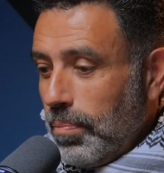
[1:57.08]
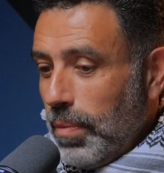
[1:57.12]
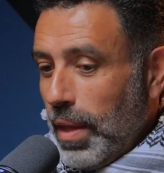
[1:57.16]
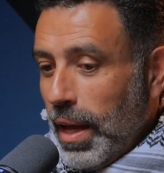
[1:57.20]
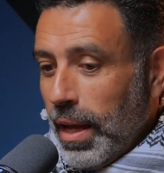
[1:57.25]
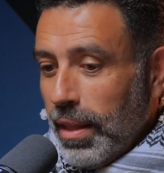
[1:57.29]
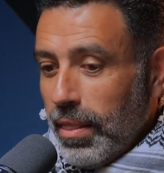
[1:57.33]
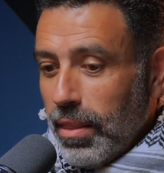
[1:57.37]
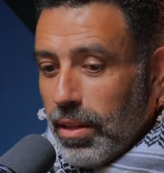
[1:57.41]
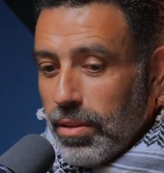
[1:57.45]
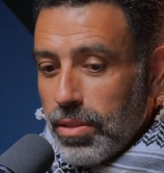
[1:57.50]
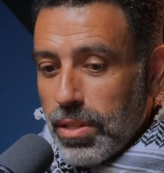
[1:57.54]

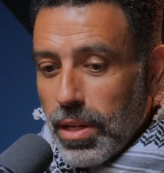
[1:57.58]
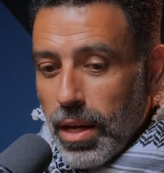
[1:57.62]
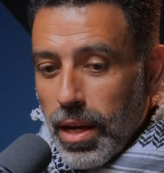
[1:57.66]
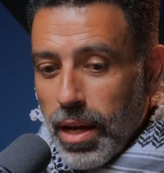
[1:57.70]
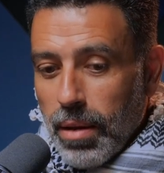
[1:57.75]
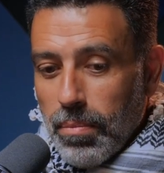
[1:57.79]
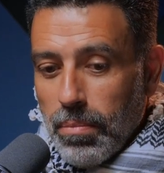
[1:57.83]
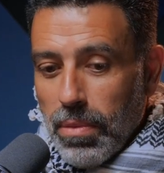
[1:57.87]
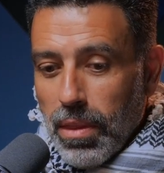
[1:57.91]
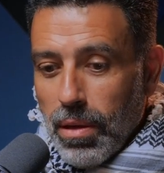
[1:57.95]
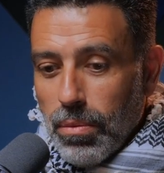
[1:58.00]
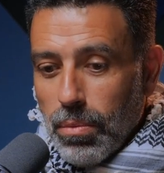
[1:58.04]
At the
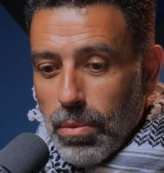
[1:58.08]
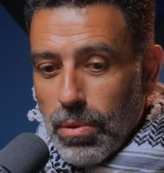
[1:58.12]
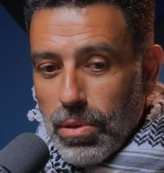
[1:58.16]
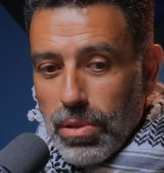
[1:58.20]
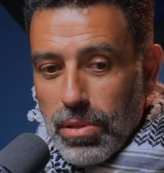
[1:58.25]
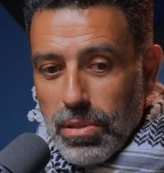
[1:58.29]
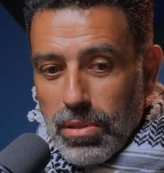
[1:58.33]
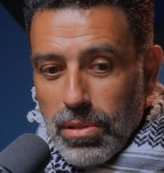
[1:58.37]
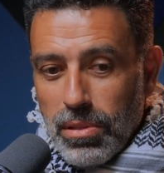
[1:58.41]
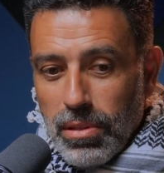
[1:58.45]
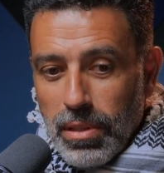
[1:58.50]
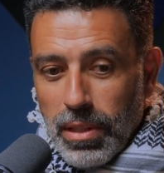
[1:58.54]
time, there
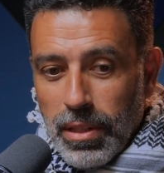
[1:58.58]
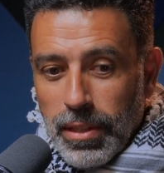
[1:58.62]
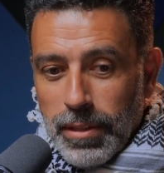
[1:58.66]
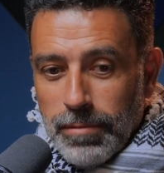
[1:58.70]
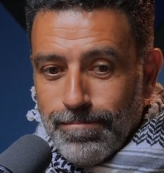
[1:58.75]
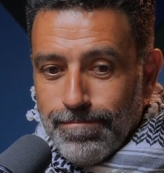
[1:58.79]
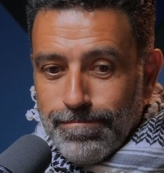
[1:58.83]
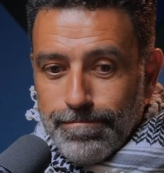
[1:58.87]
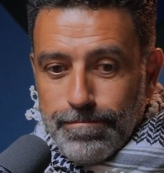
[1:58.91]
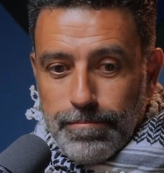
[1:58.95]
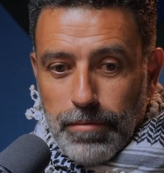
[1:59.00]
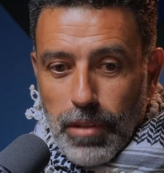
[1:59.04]
was
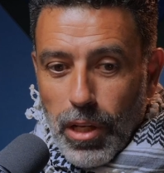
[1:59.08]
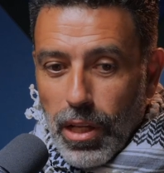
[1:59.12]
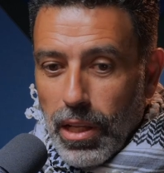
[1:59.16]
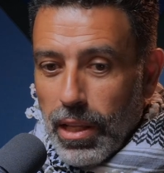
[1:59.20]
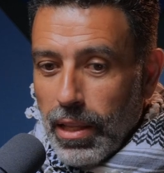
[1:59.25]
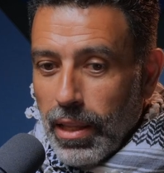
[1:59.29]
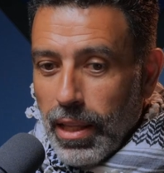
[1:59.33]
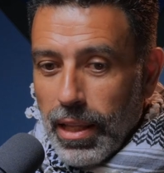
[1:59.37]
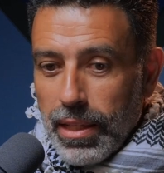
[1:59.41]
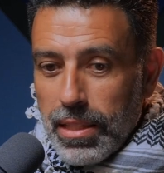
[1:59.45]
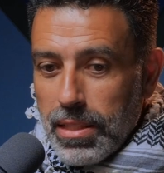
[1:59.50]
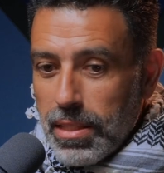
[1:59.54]

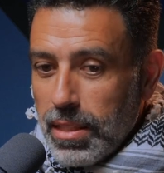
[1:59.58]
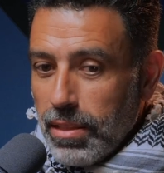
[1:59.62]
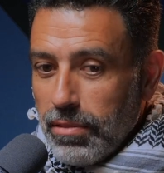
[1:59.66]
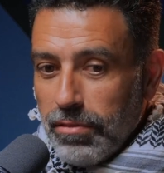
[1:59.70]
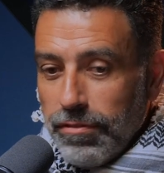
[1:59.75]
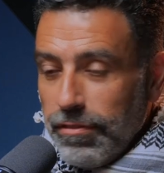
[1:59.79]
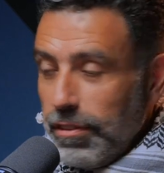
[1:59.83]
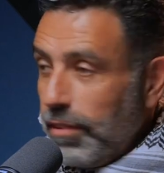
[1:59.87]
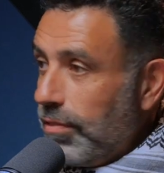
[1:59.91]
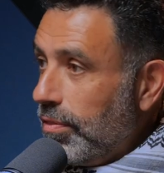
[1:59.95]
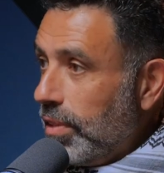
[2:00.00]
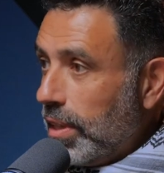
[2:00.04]
less than
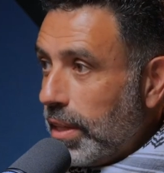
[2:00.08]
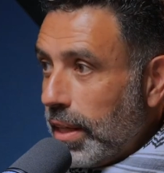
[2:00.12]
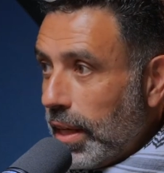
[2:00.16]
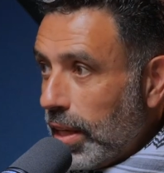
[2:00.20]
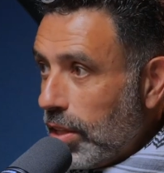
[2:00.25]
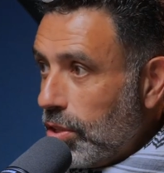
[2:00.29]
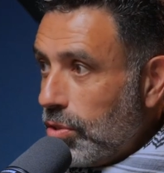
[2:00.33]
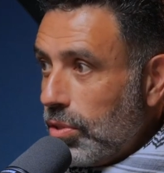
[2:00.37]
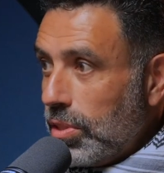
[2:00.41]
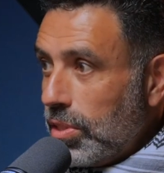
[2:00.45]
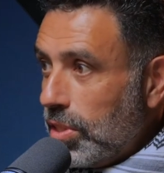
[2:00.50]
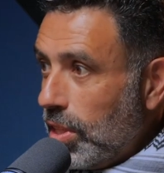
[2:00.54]
50
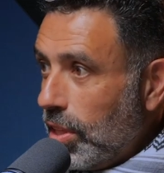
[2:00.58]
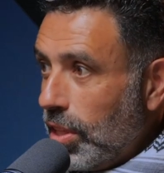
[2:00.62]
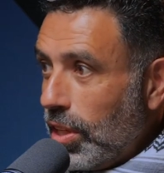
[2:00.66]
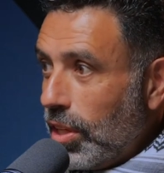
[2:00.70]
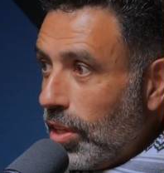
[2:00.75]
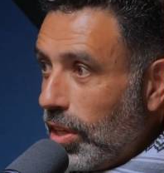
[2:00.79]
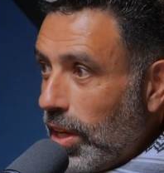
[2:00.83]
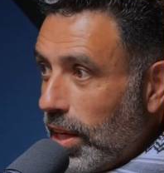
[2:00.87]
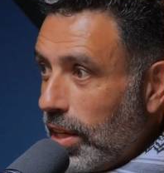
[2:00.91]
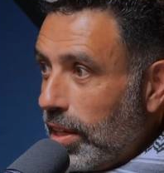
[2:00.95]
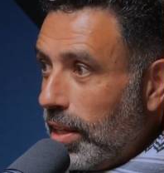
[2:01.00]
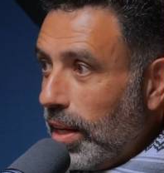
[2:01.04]
countries in the
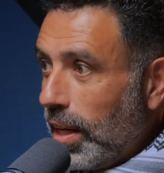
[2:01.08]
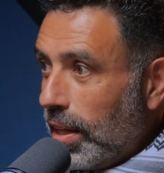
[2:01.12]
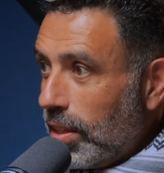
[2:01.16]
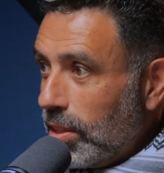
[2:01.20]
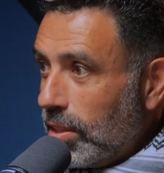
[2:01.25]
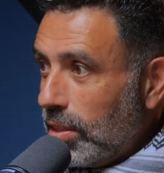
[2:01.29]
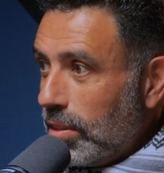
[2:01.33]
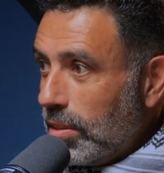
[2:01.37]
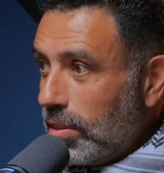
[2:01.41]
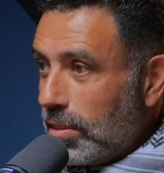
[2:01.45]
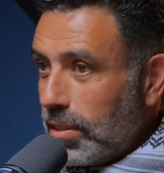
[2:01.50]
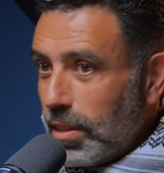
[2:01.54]
United
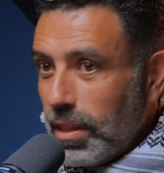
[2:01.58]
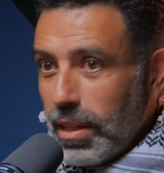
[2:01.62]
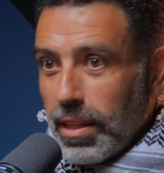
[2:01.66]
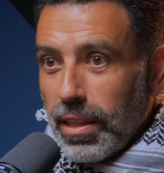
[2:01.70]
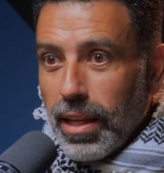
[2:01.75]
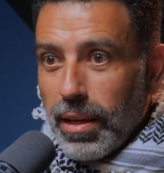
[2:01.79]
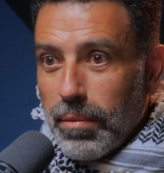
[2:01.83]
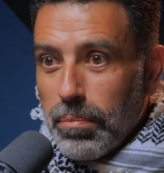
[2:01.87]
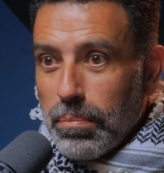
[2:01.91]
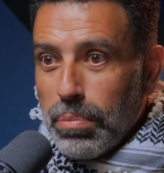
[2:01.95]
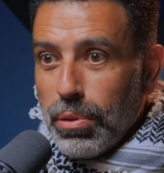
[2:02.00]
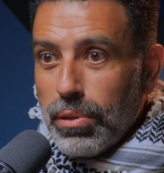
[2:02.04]
Nations, and
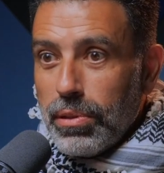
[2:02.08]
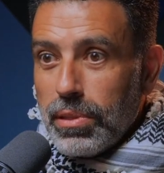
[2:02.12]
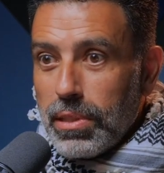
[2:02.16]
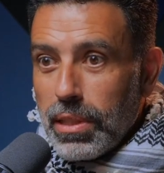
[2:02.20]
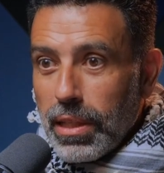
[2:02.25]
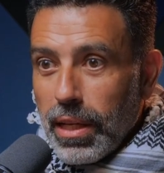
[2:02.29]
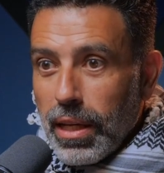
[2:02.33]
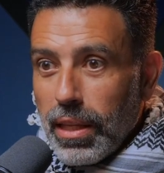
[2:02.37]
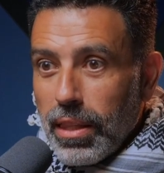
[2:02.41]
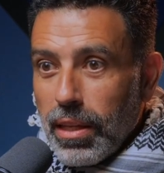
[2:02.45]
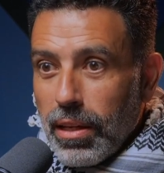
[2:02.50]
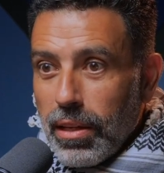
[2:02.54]
they put
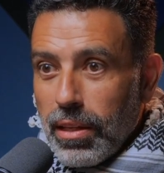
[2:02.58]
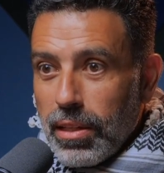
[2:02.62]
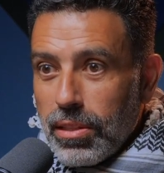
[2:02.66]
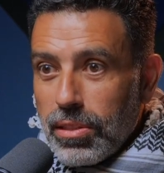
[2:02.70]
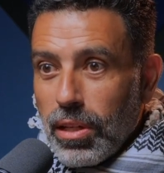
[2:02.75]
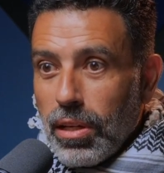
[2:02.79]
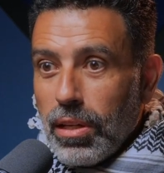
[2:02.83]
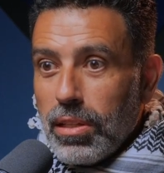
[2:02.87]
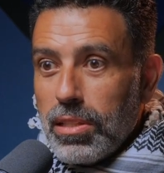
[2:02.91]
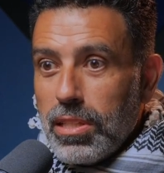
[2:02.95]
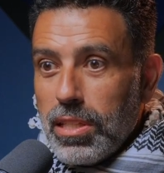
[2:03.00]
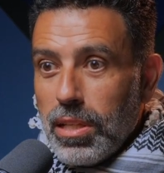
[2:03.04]
together this
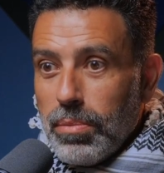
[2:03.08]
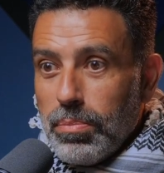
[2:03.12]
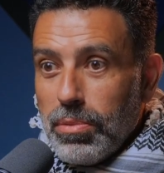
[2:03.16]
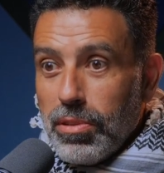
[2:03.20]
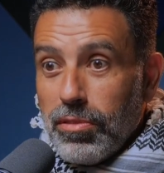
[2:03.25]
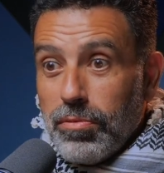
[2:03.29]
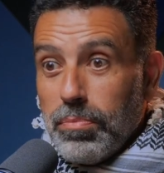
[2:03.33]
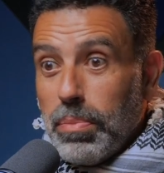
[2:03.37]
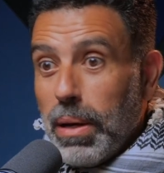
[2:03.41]
concept of